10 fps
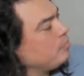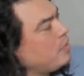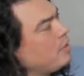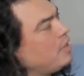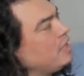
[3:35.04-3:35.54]

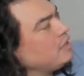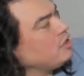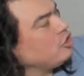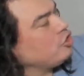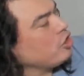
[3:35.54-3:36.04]
this
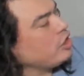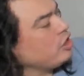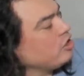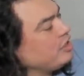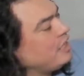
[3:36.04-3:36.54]

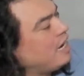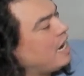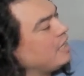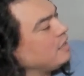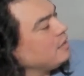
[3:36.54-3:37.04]
circular
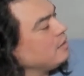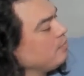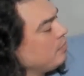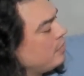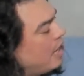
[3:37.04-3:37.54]
slice
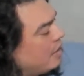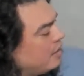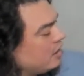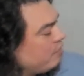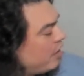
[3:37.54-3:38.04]
at
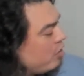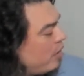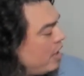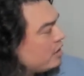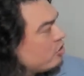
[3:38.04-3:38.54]
this value
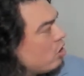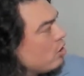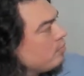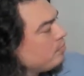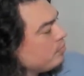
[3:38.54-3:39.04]
x star
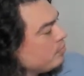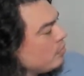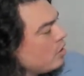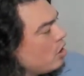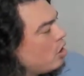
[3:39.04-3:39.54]

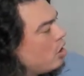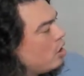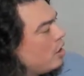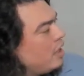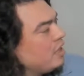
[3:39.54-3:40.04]

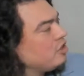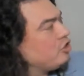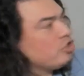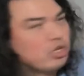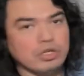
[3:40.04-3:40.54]
is a
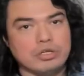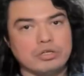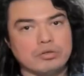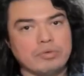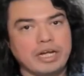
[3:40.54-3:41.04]
circle,
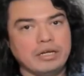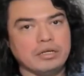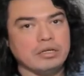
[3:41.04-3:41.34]
right?